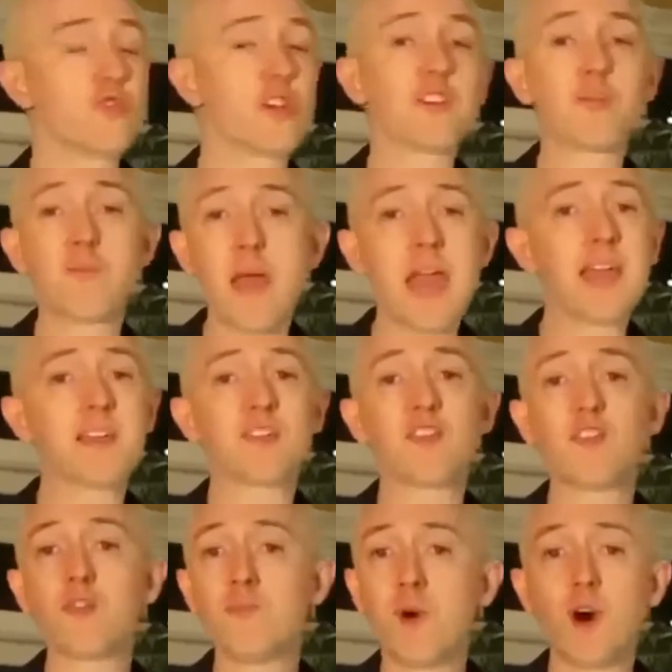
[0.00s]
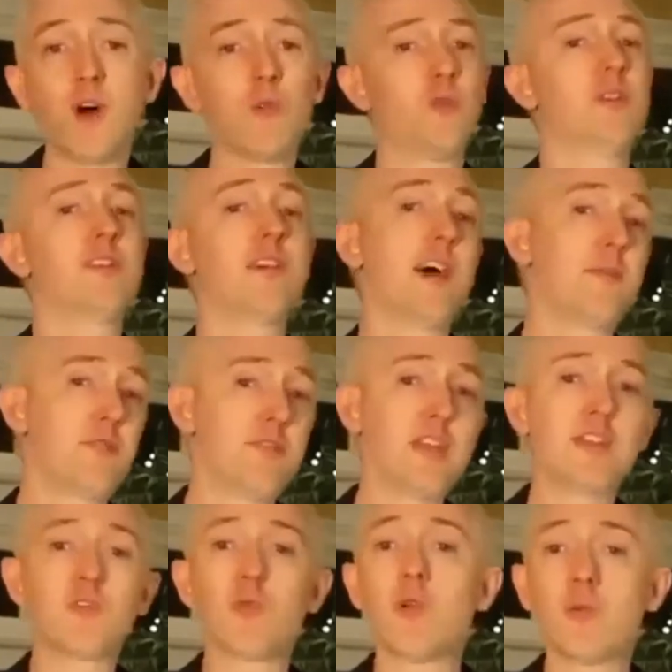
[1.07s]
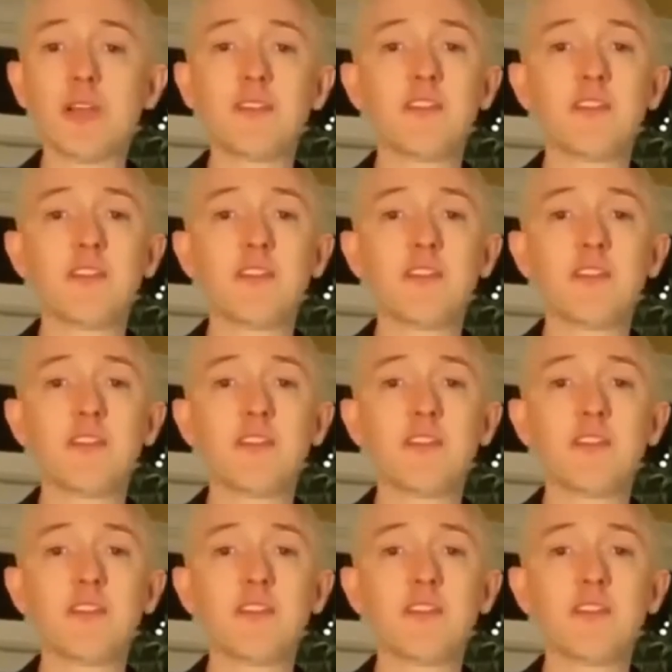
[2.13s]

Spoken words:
You just pay a small one-time fee to our